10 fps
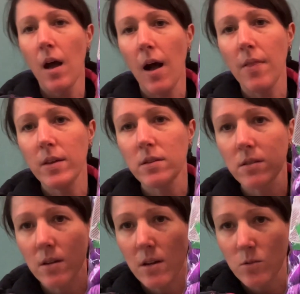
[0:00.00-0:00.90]
And this
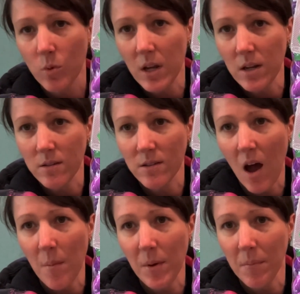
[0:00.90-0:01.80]
is what it is. It's
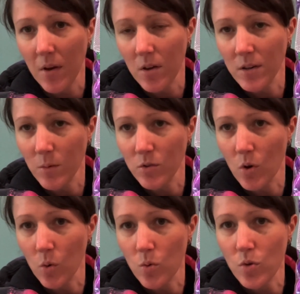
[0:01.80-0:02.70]
Hummingbird, it was
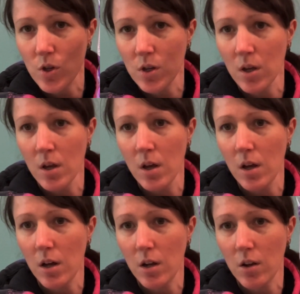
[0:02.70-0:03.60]
called.
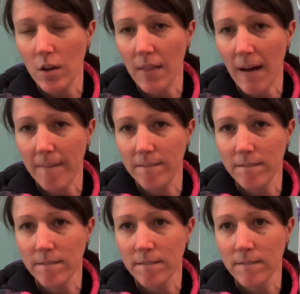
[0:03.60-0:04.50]
Look at that.
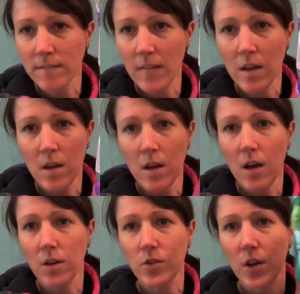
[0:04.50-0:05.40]

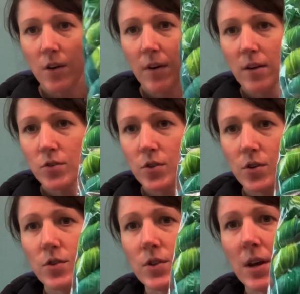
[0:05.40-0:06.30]
I'll turn it around so you
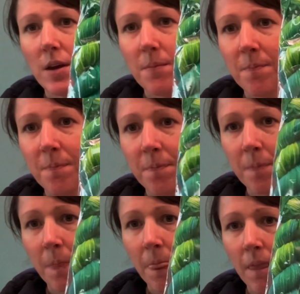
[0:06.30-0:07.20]
can see.
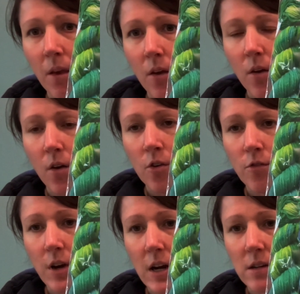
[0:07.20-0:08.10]

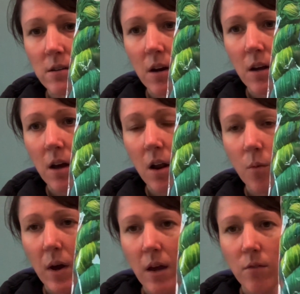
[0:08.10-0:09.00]
Really stunning
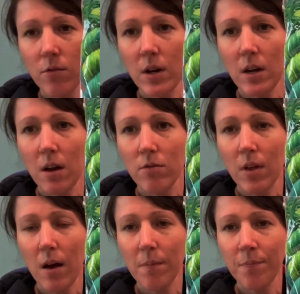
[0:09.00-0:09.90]
colourway. Really love
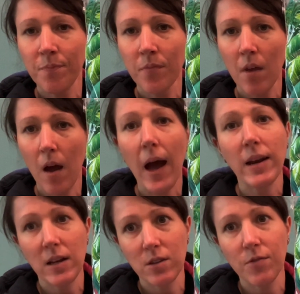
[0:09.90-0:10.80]
that. And
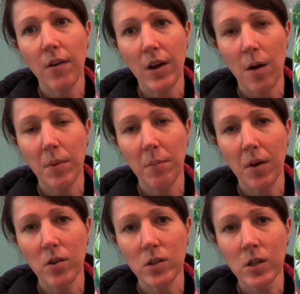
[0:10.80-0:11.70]
it is very
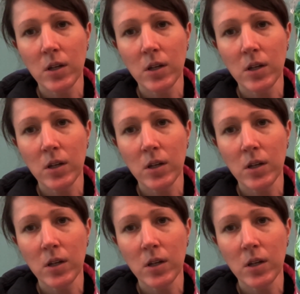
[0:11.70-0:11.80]
Hummingbird.